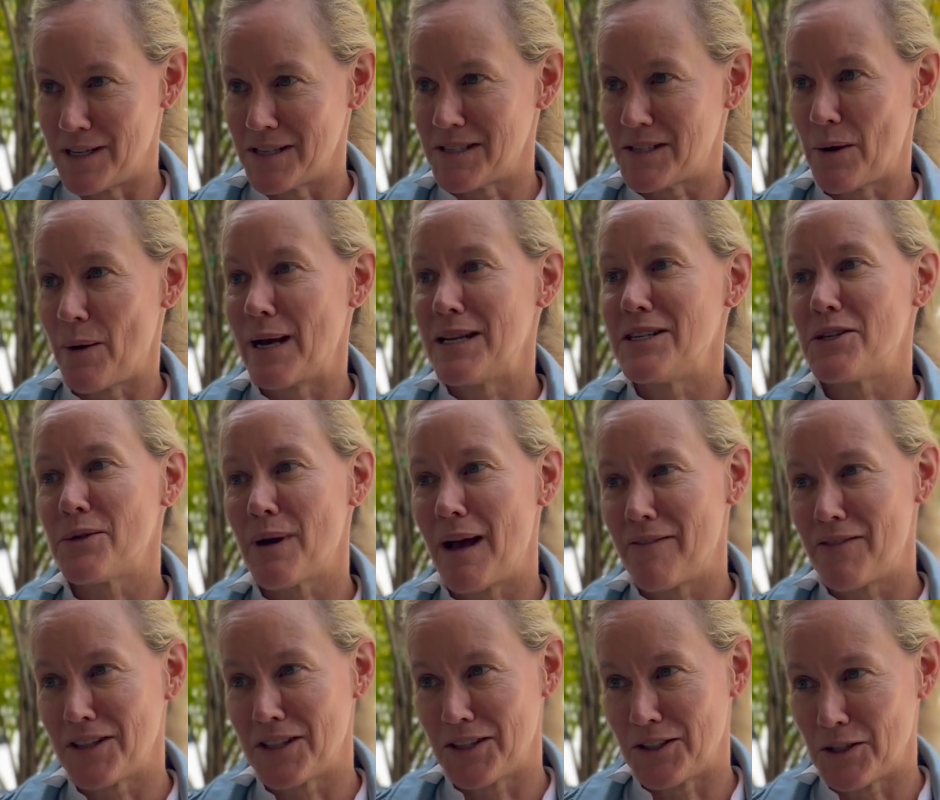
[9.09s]
so I do have
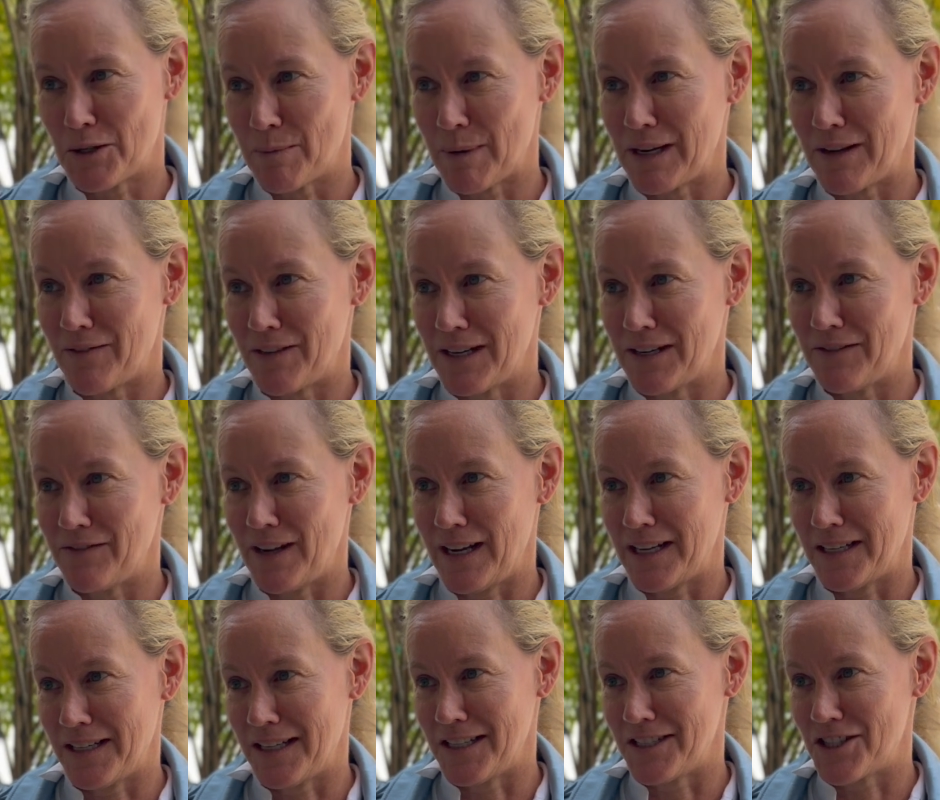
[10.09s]
a little bit of an
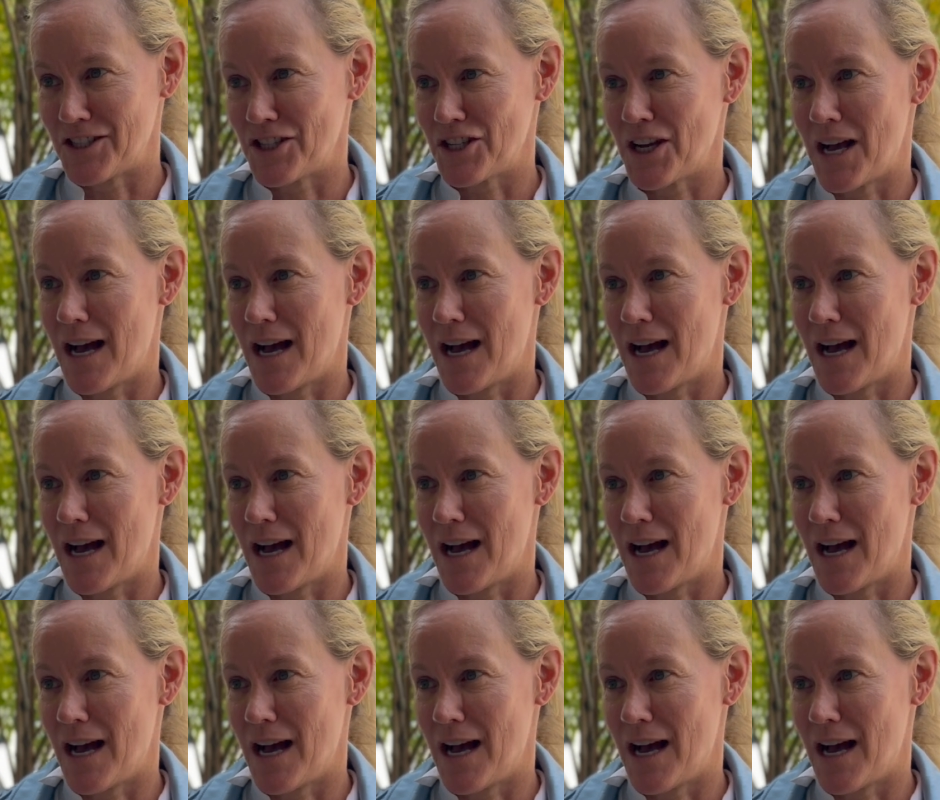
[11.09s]
advantage.